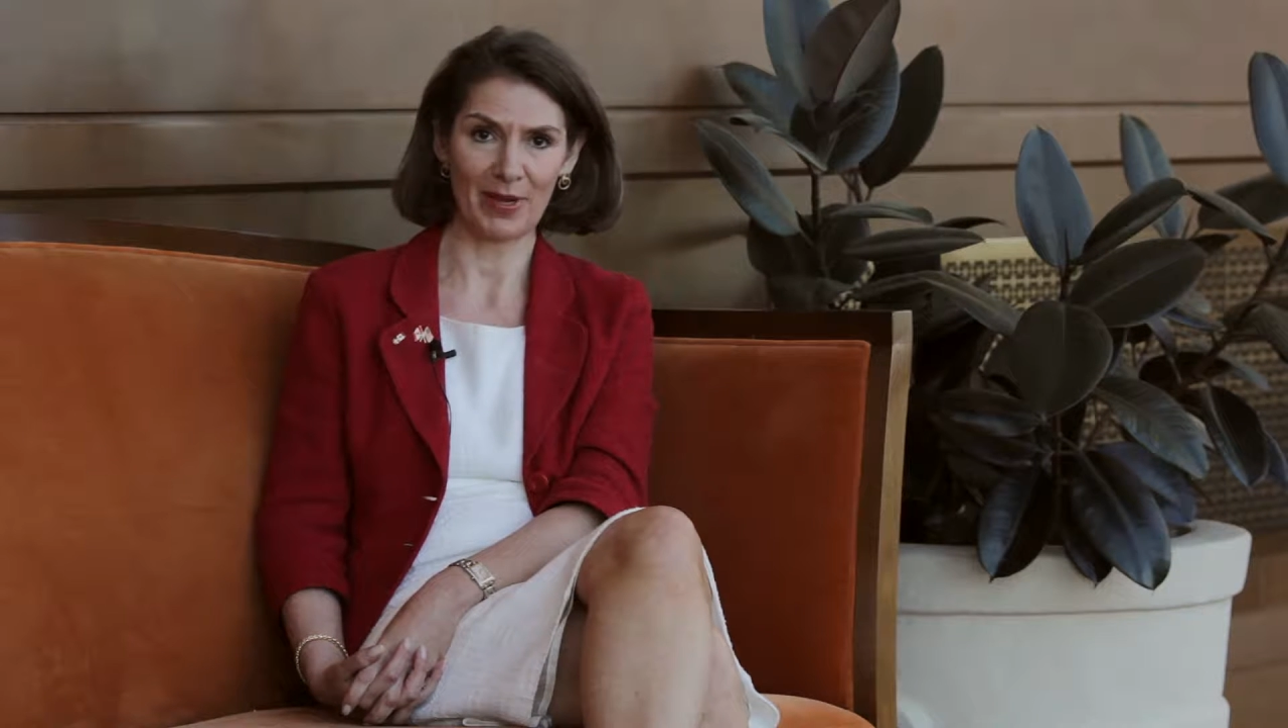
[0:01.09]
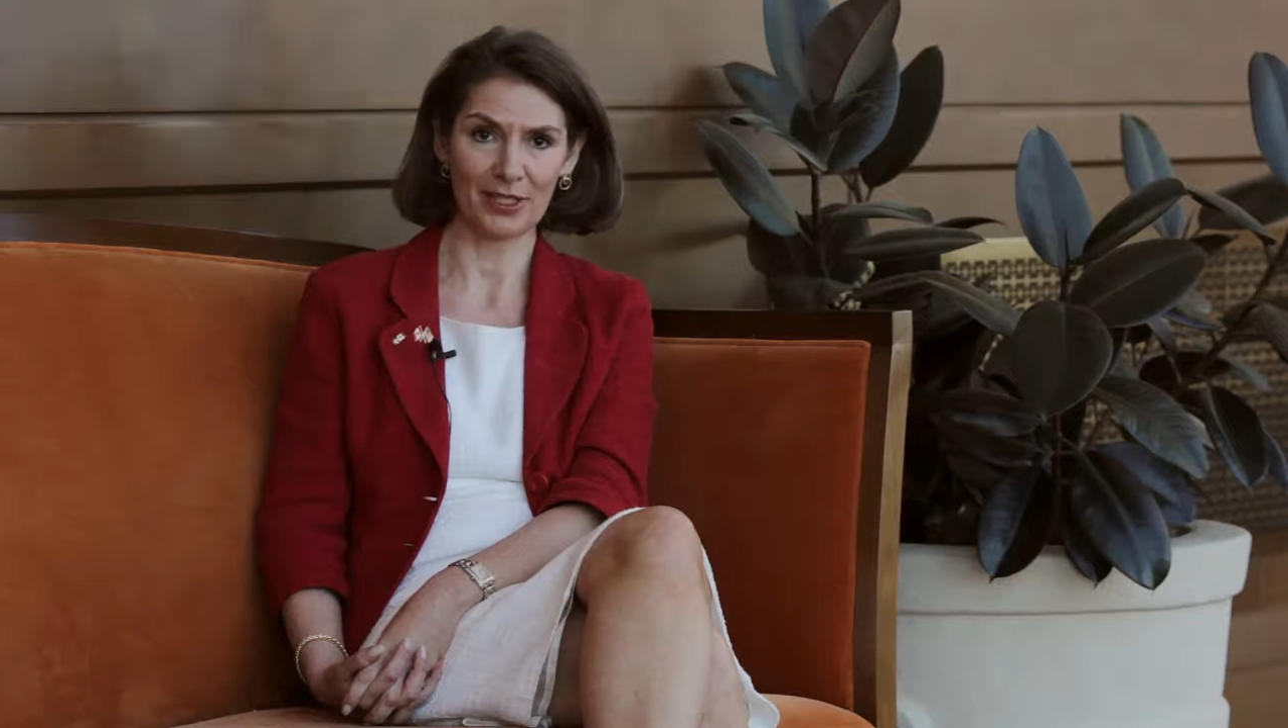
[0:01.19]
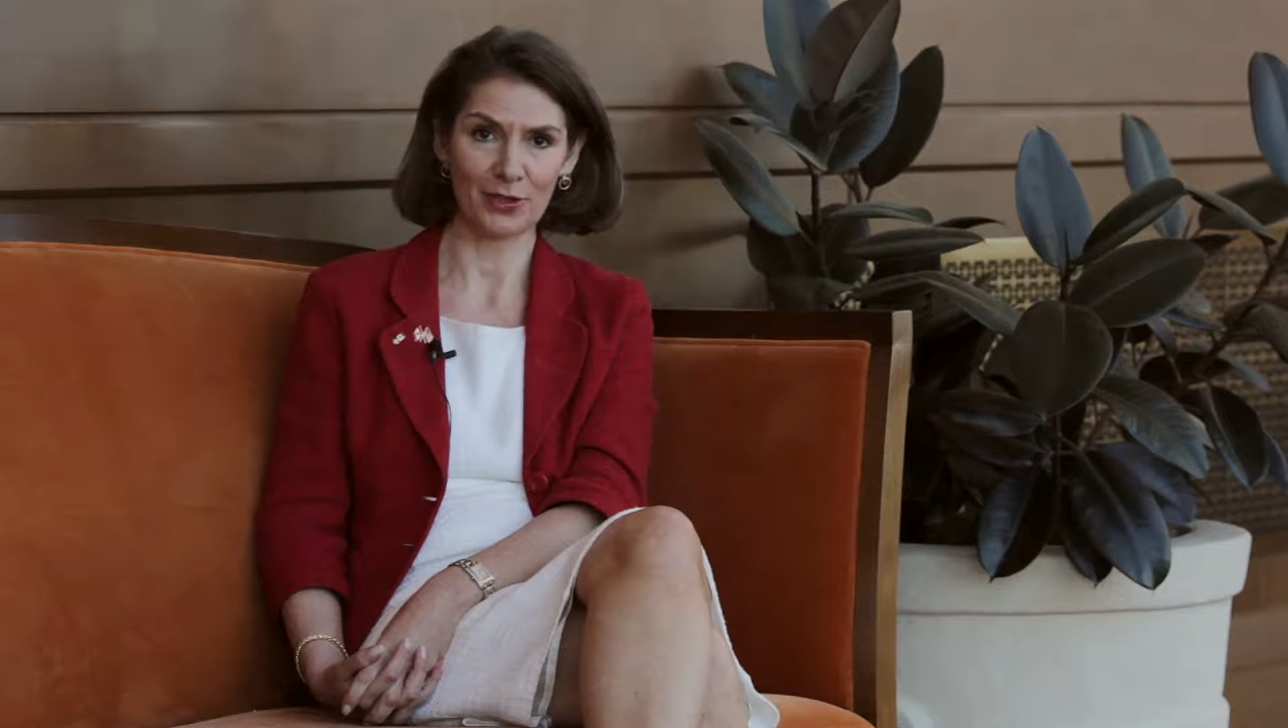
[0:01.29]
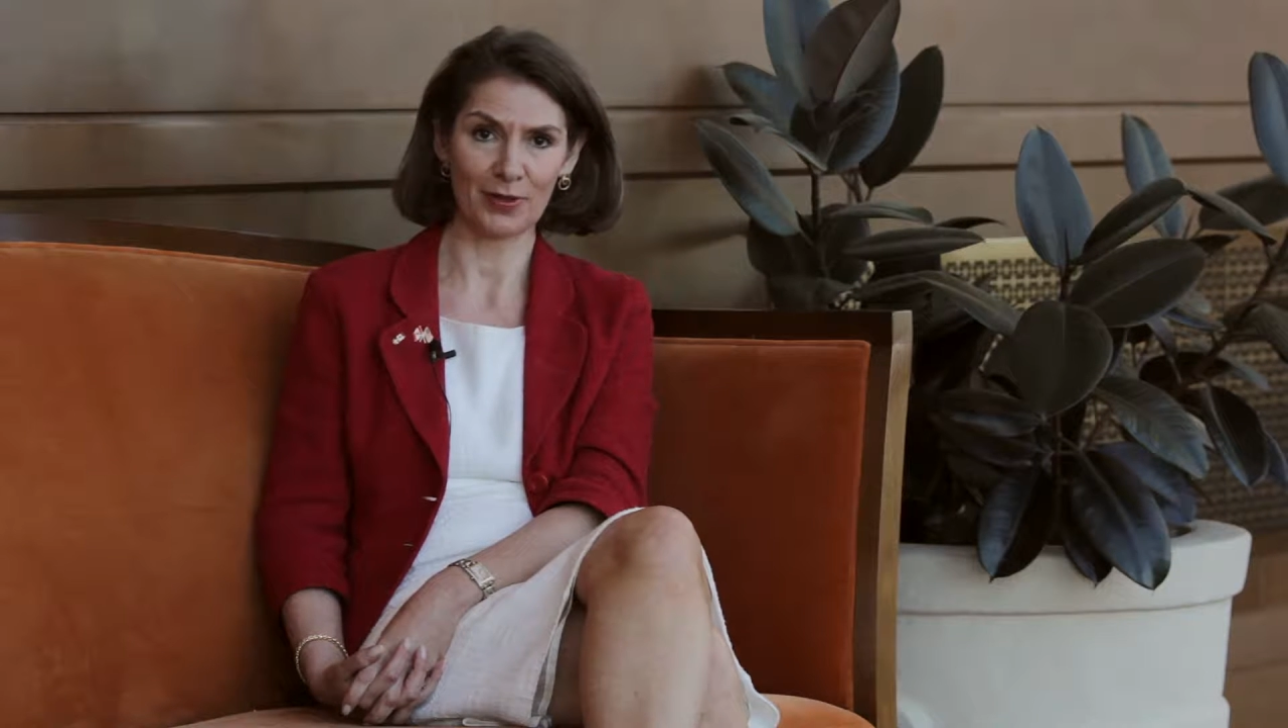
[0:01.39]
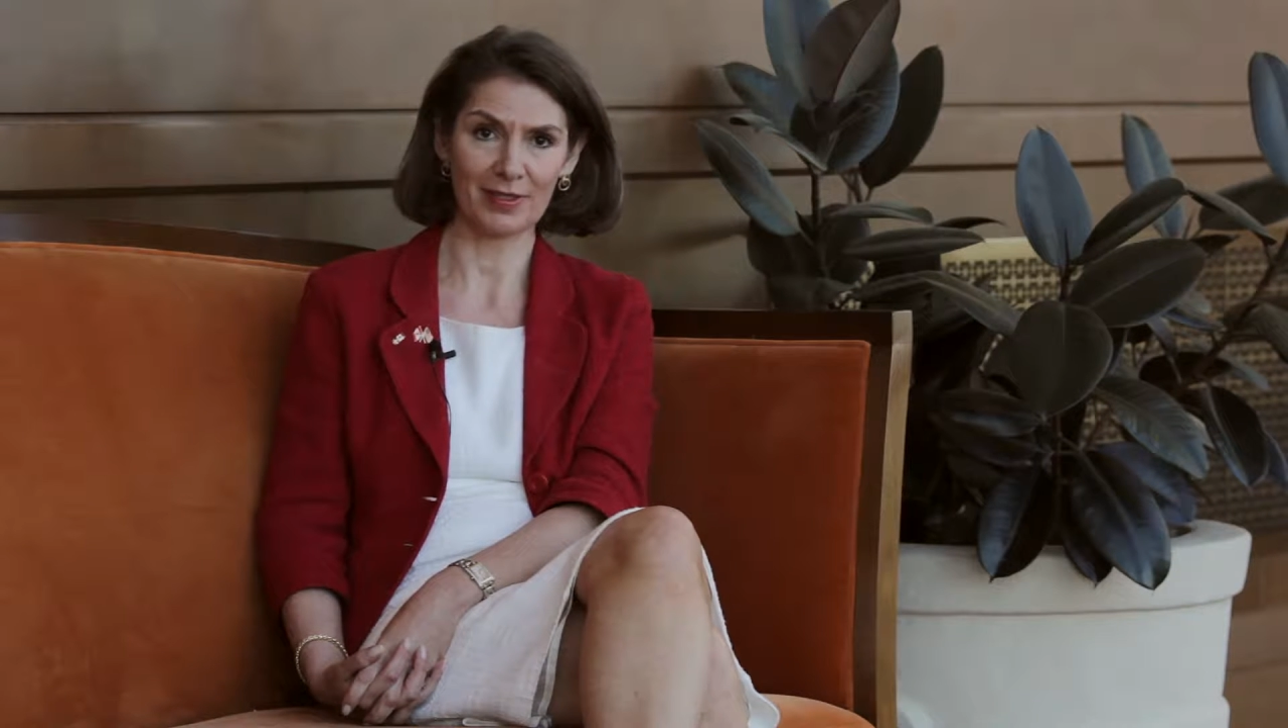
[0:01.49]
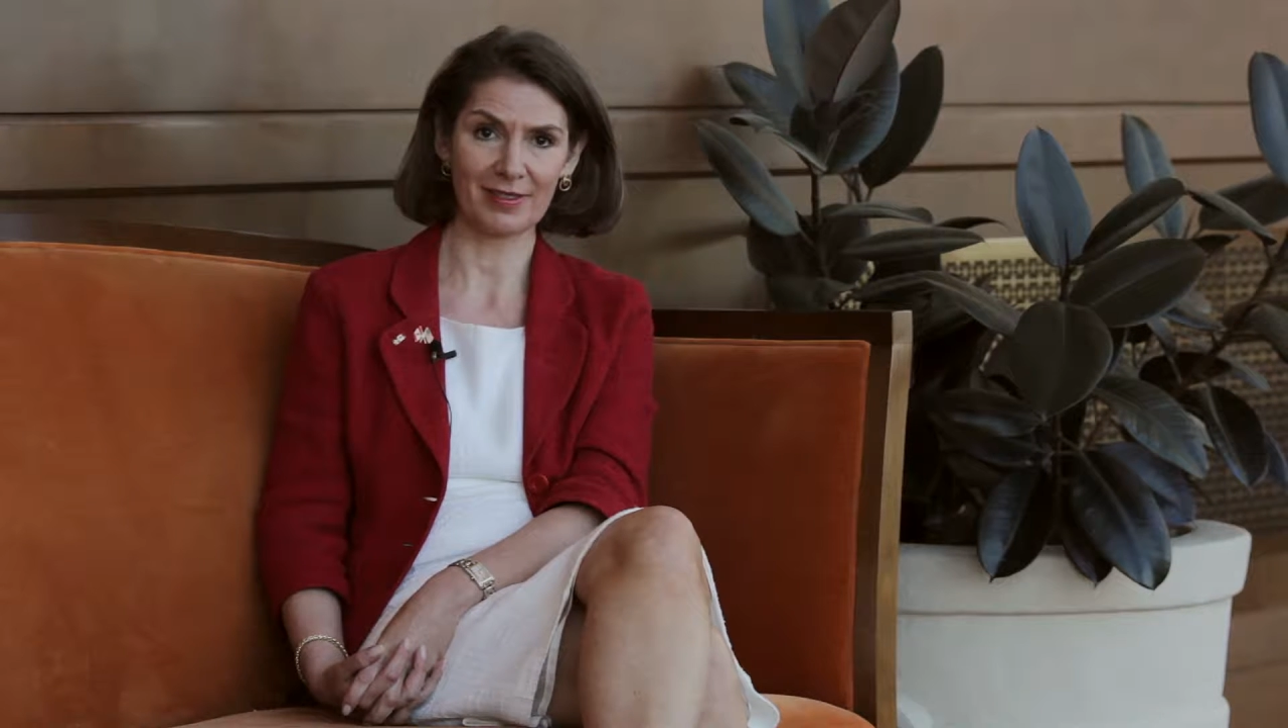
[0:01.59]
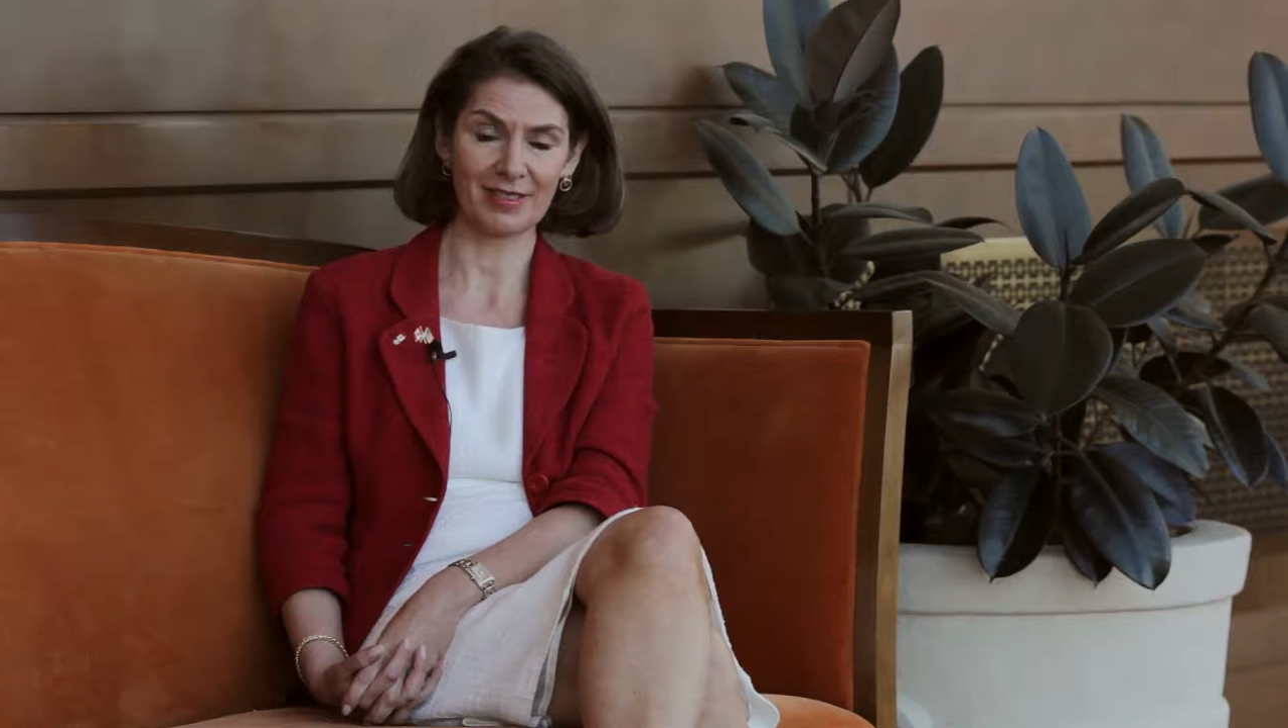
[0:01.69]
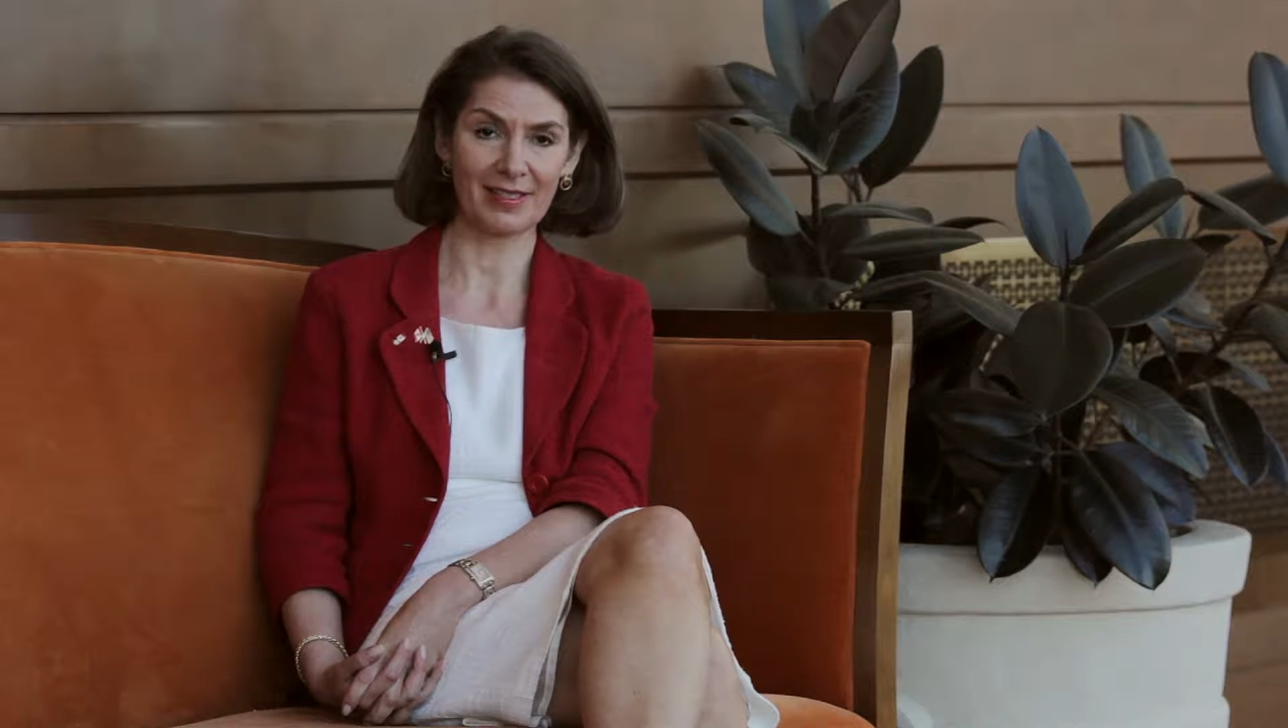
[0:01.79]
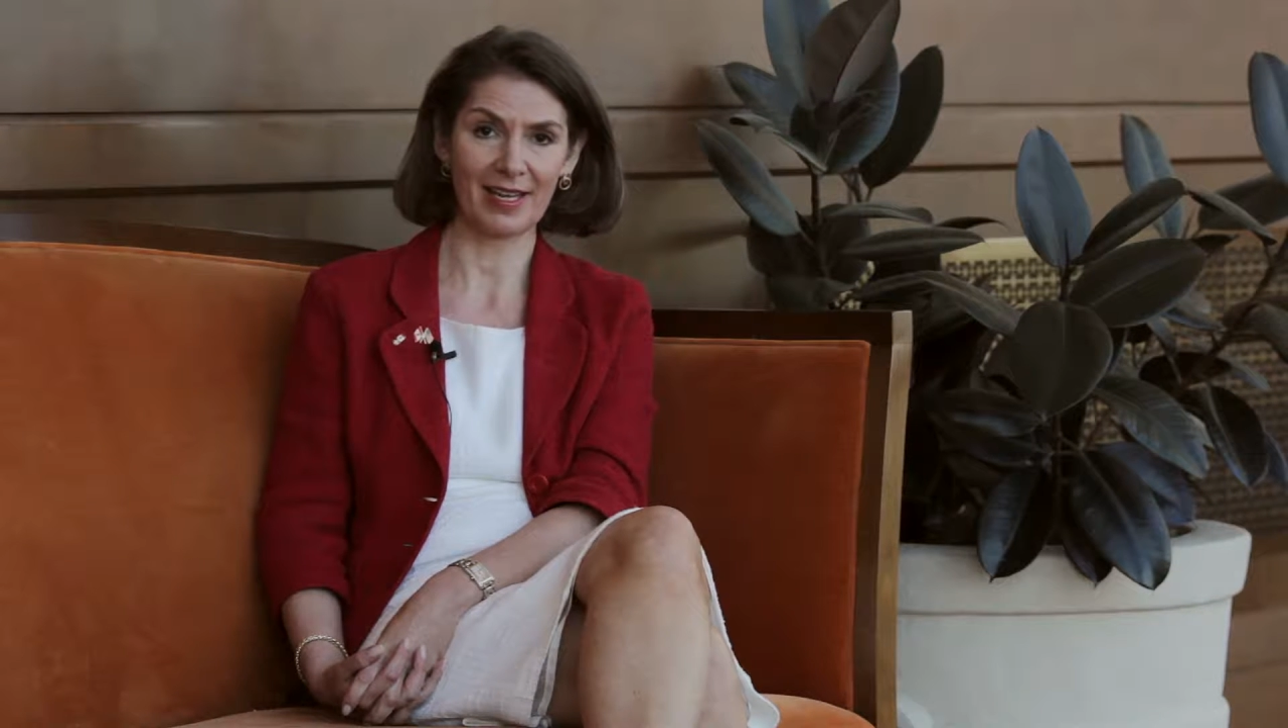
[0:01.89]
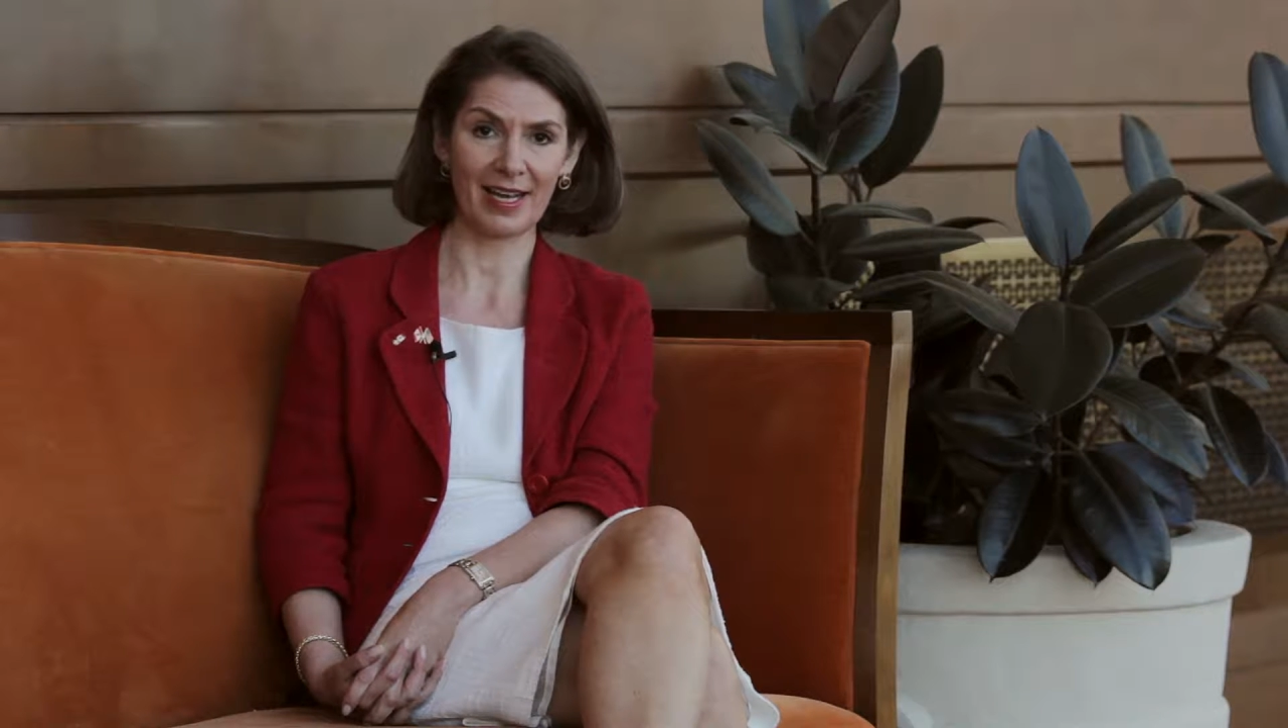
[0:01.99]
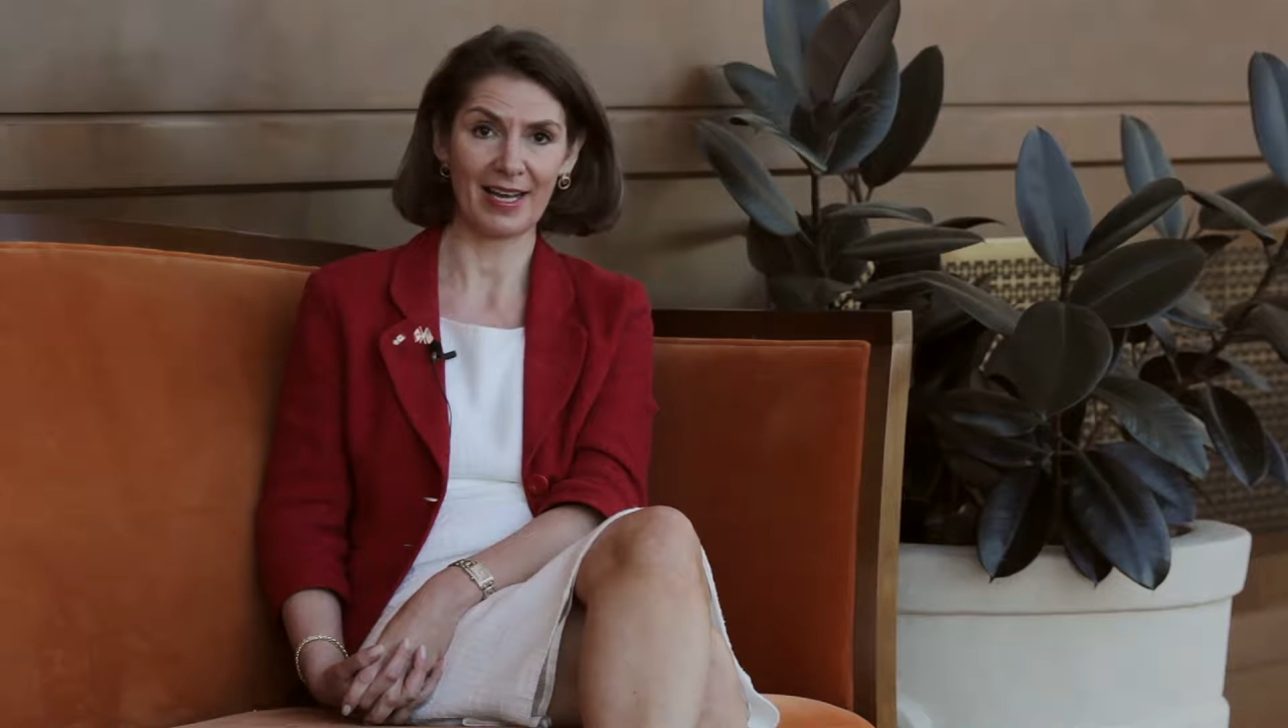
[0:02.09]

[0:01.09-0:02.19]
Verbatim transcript: Bank Jorgensen.